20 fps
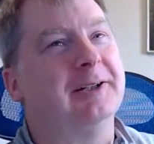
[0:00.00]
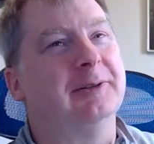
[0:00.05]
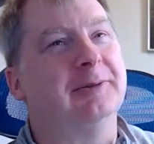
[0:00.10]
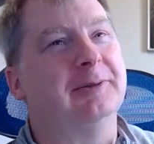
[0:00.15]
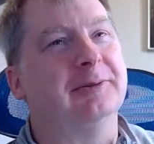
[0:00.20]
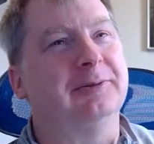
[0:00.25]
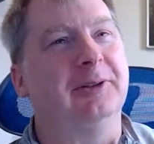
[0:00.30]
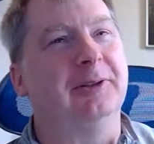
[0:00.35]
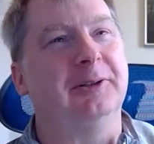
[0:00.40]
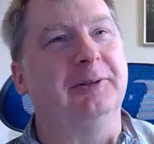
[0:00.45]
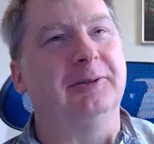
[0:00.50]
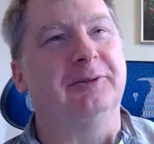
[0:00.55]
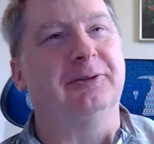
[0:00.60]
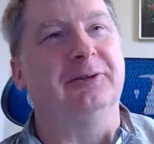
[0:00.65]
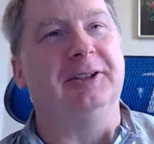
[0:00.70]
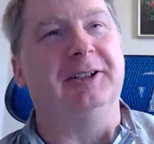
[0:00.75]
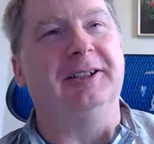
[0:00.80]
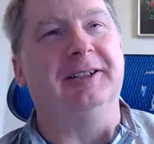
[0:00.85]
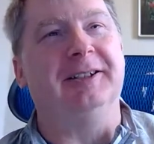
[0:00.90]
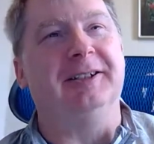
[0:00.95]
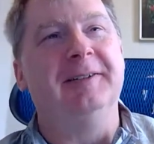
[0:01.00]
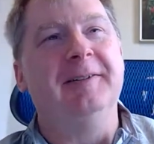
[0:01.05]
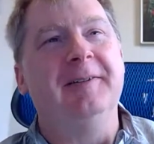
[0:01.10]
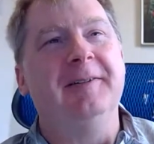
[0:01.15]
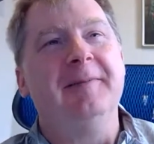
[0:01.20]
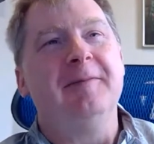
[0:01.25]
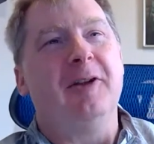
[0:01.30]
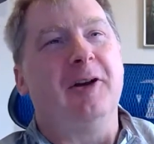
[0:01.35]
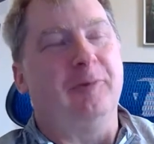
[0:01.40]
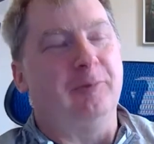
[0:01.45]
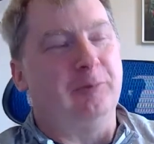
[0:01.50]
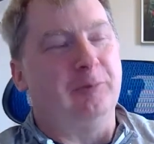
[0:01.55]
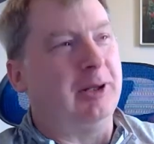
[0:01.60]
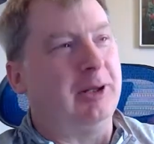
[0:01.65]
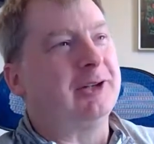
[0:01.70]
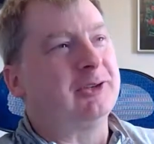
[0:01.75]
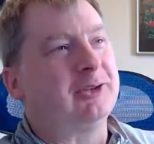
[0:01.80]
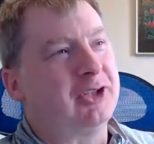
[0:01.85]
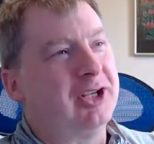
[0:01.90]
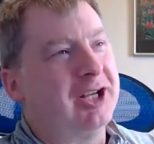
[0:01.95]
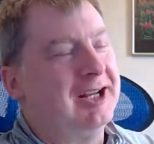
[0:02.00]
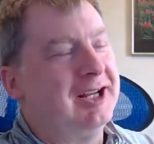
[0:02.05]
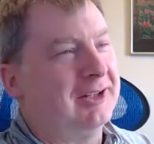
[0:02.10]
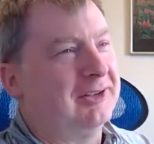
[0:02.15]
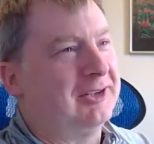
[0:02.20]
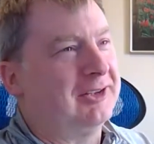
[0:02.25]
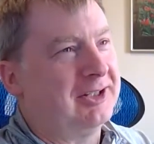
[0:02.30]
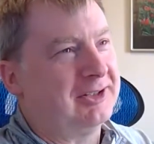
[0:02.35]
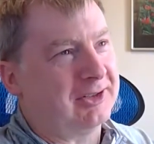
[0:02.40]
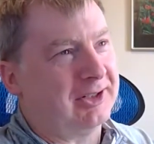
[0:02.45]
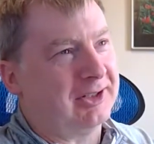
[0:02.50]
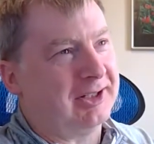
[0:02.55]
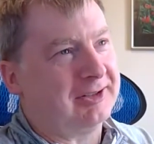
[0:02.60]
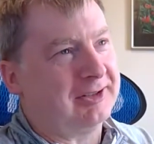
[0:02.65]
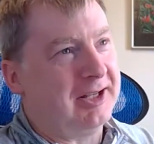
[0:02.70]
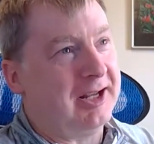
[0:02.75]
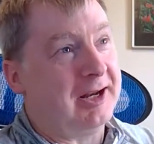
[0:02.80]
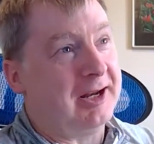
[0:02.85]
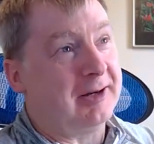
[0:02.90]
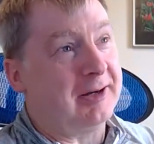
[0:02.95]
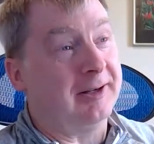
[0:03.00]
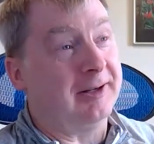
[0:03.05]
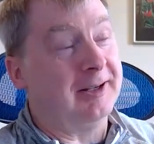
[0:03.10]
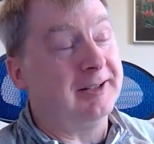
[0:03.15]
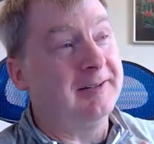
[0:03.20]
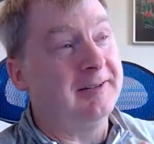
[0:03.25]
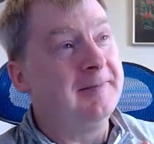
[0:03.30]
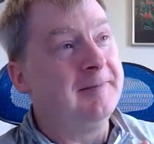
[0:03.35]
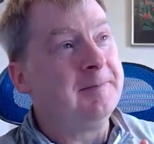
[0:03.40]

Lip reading: of blockchain and things like that, right?